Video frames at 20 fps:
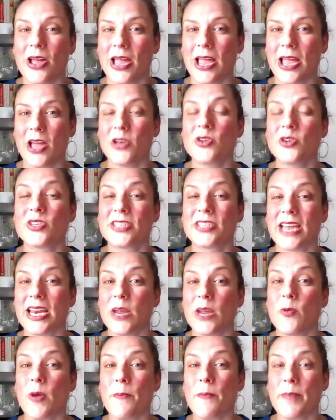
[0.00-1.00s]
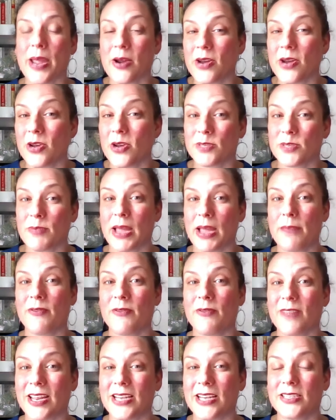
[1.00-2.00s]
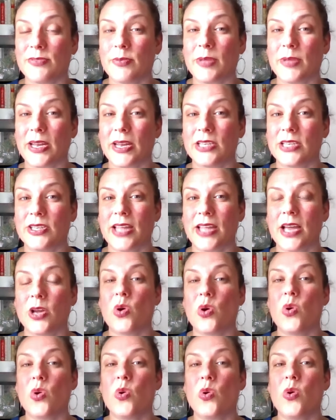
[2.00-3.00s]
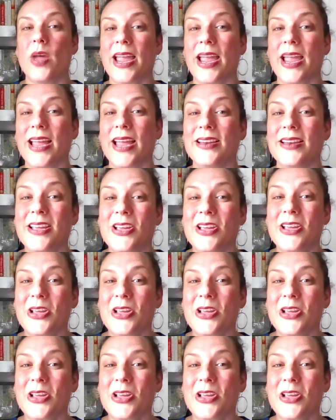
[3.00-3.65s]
understanding what barriers might prevent us from getting to that goal and